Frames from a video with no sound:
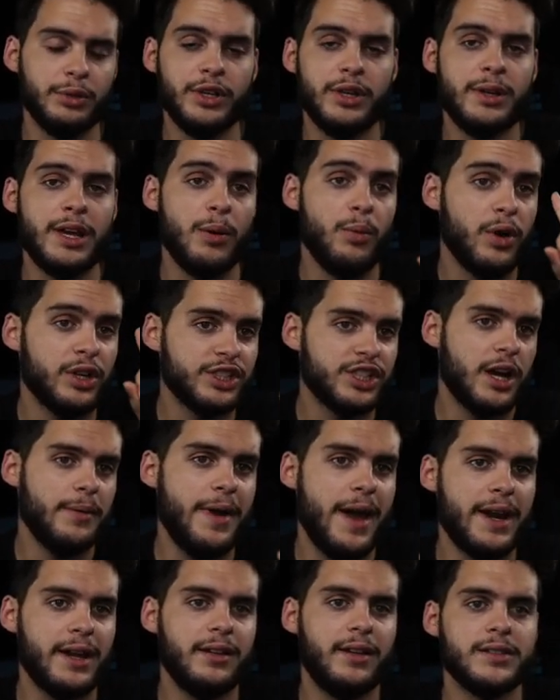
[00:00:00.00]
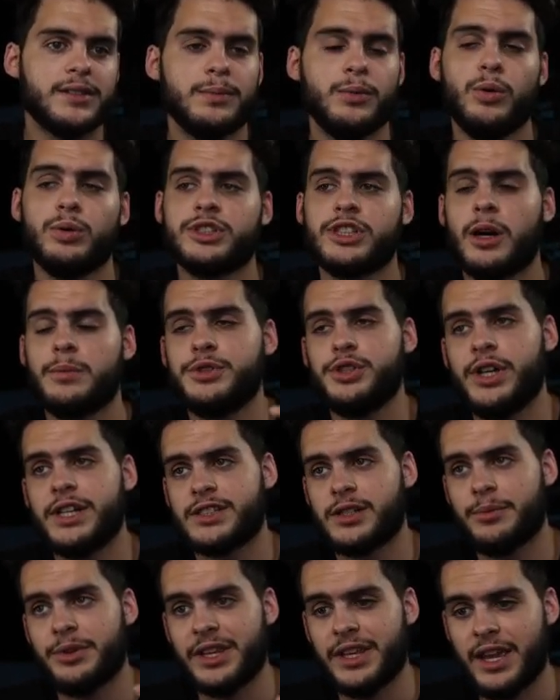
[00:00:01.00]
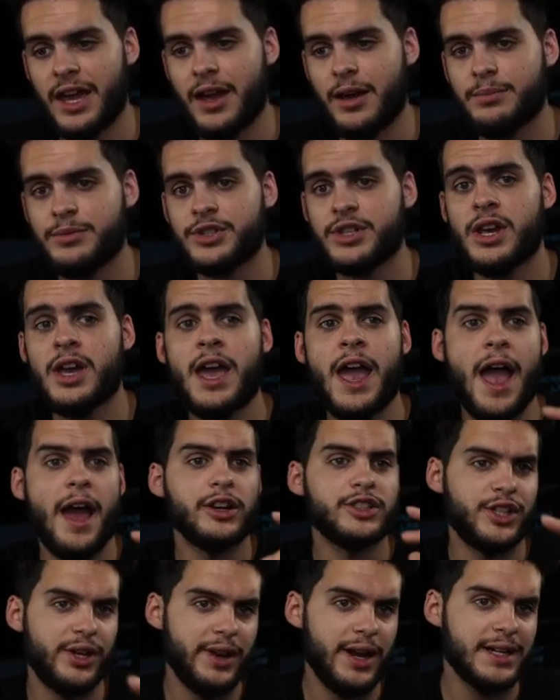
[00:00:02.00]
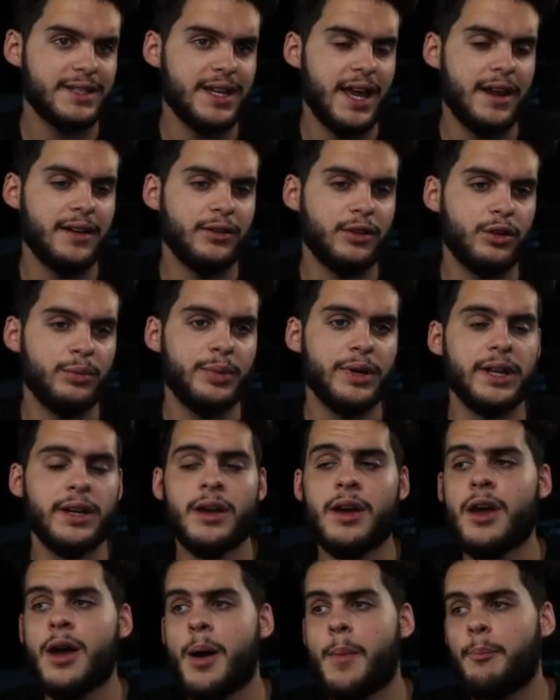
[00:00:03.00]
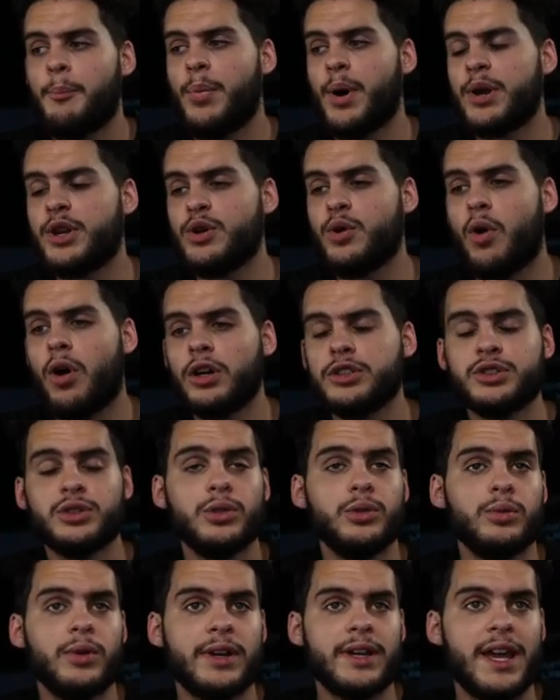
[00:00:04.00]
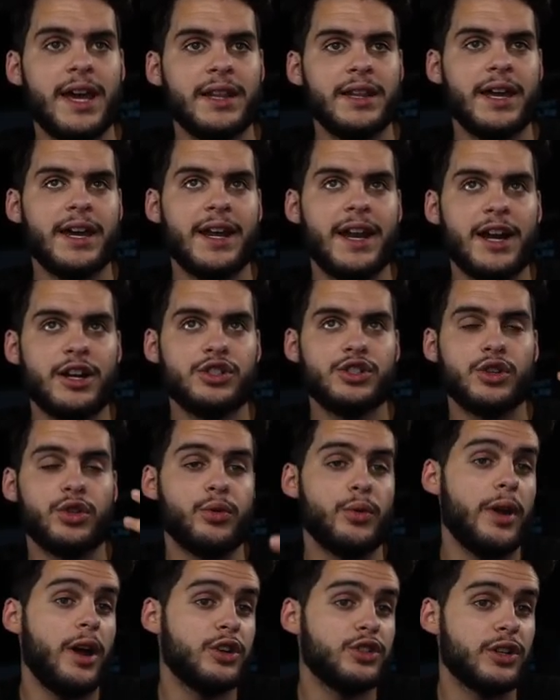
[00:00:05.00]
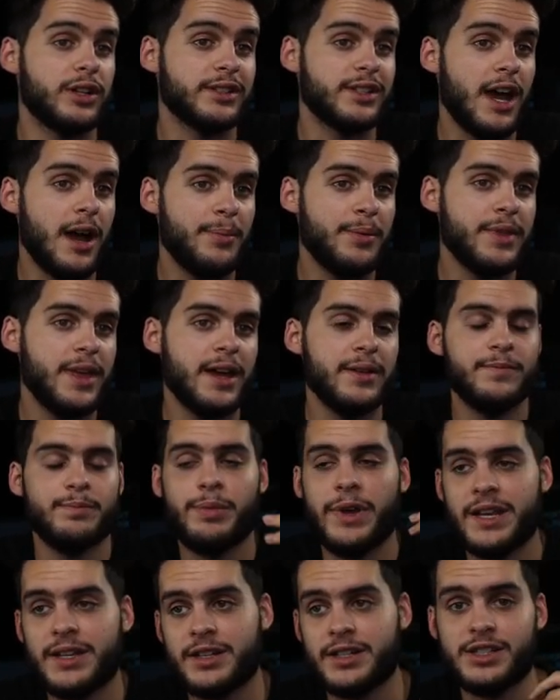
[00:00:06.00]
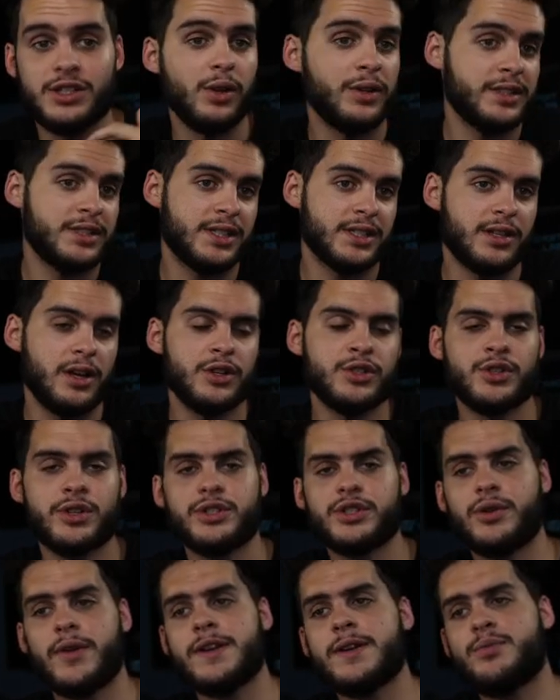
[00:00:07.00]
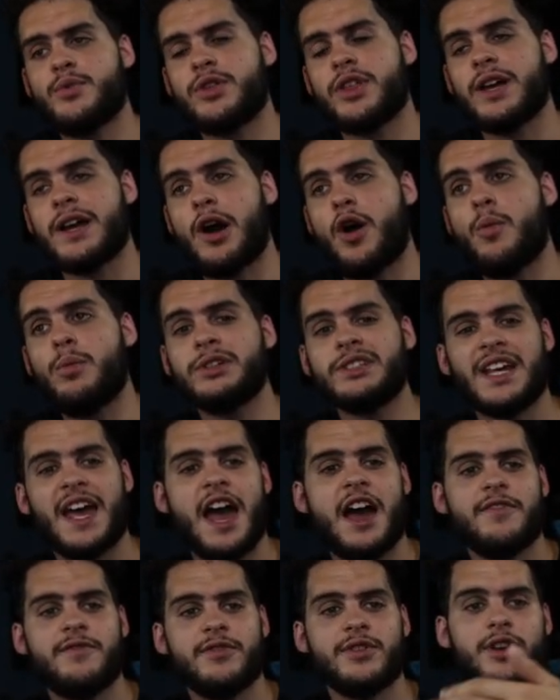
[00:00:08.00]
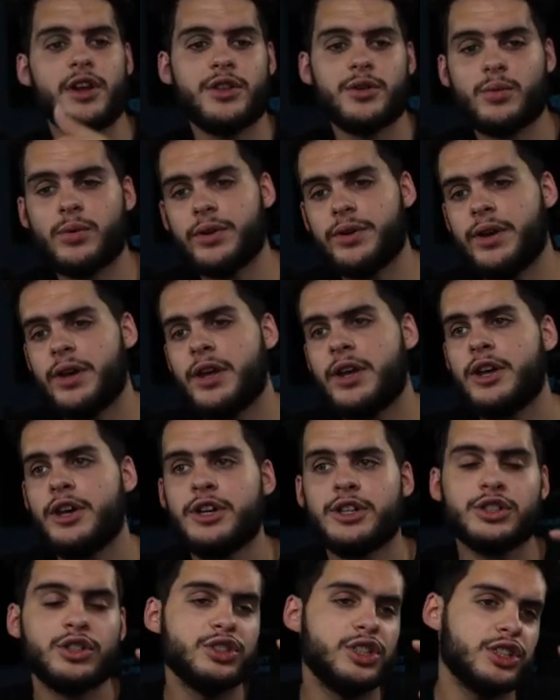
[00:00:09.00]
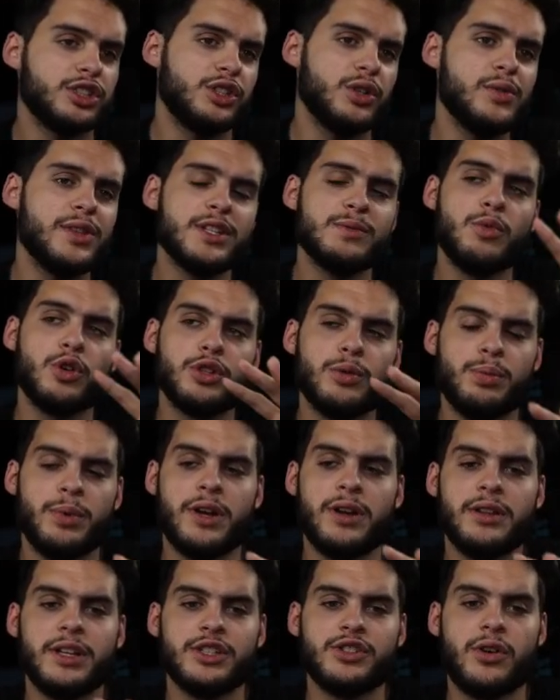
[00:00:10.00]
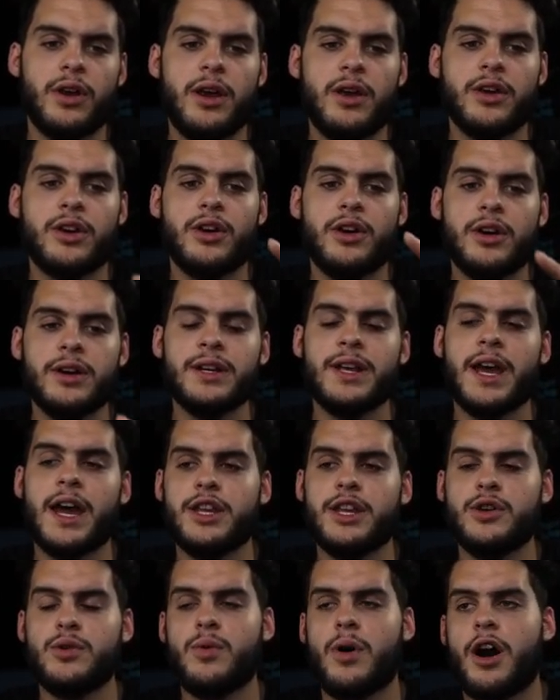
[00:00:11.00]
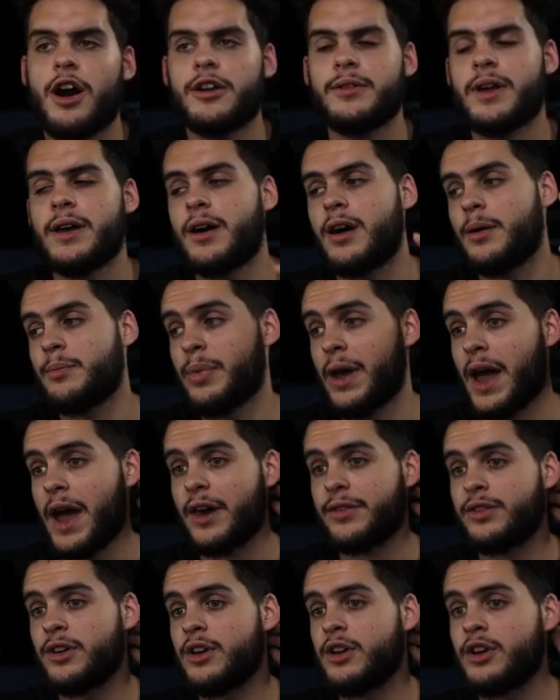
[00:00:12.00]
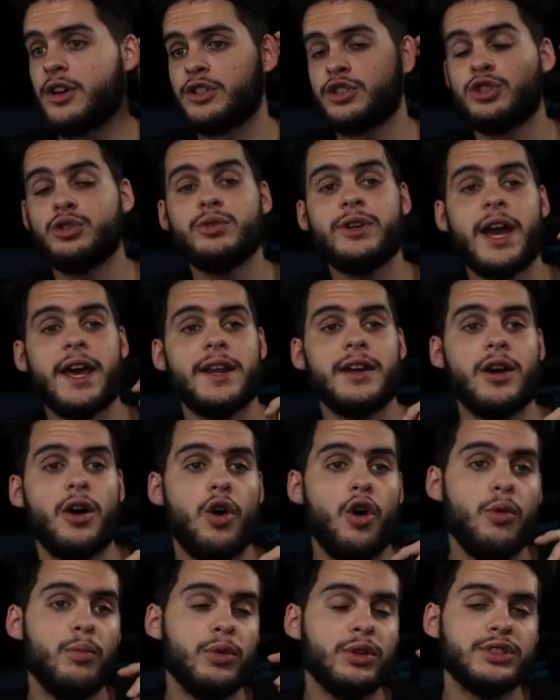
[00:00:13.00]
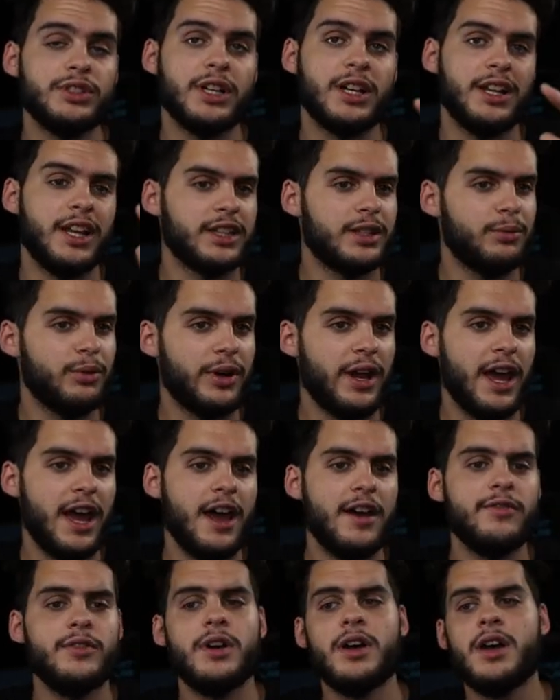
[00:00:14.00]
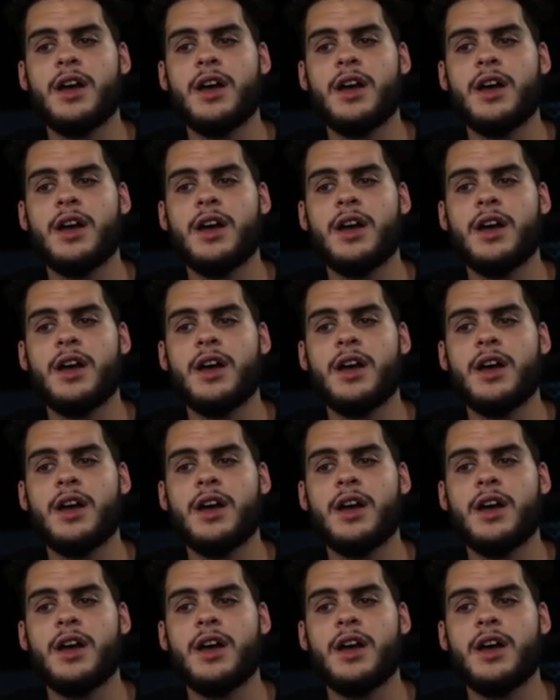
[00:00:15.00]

You can get one John Madden collectible, which helps you get some of the chems. And I'll show you guys that in a little bit. But you also get like an extra three hundred on top of that because you're only six hundred. So you end up with uh, almost half of another one. So just doing this multiplayer list right here could get you on, on path to getting almost a collectible and a half.